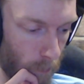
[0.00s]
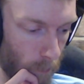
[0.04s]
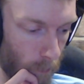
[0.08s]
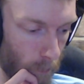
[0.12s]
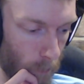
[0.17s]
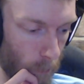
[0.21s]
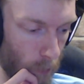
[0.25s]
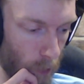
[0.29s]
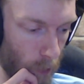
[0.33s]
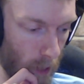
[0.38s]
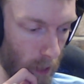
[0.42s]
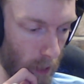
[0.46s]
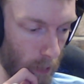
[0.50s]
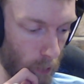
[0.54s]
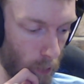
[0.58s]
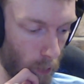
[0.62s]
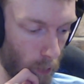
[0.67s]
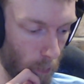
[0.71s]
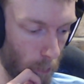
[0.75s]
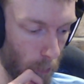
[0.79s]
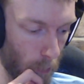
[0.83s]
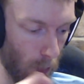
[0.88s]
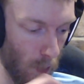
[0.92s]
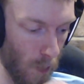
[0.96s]

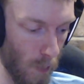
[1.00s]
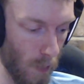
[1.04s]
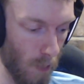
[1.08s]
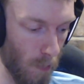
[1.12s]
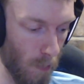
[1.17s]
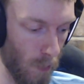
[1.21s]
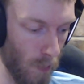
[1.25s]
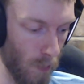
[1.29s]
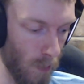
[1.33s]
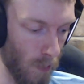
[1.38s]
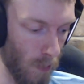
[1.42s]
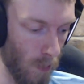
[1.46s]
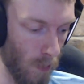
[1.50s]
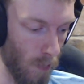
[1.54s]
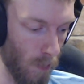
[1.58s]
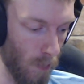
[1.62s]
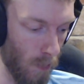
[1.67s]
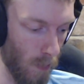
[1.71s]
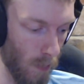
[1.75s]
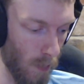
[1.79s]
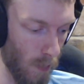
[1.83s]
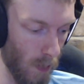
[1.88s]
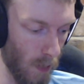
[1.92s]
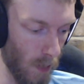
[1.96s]
Chatot, Pokeball.
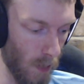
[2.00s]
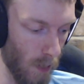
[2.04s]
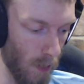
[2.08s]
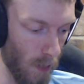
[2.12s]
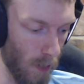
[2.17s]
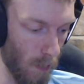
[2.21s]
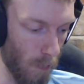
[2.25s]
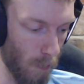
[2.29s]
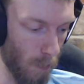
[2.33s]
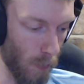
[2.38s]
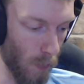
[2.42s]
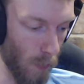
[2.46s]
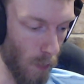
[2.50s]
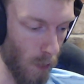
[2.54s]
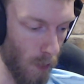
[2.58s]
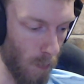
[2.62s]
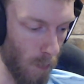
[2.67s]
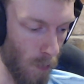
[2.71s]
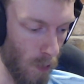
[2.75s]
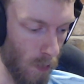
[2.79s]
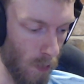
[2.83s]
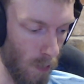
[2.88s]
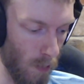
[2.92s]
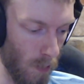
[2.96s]

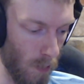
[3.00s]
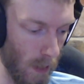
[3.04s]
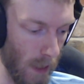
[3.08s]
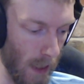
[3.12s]
Pokeball